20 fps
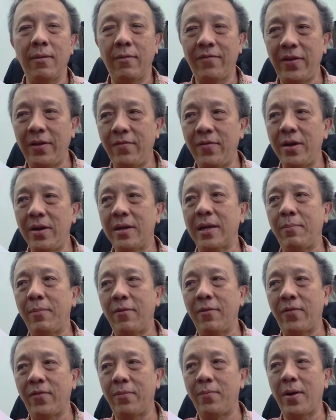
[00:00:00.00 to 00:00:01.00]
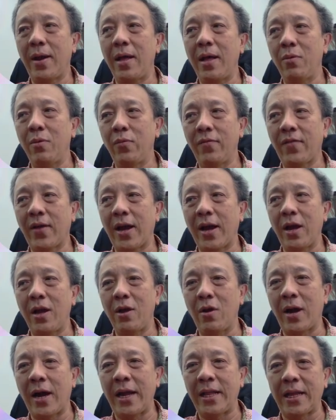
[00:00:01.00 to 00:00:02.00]
Fever can be febrile with
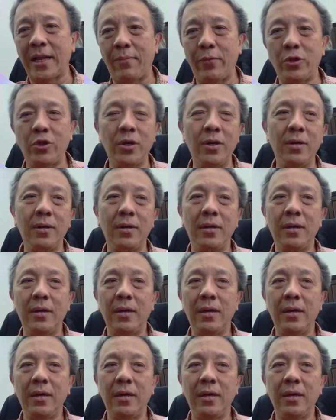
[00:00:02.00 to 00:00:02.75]
high or high temperature.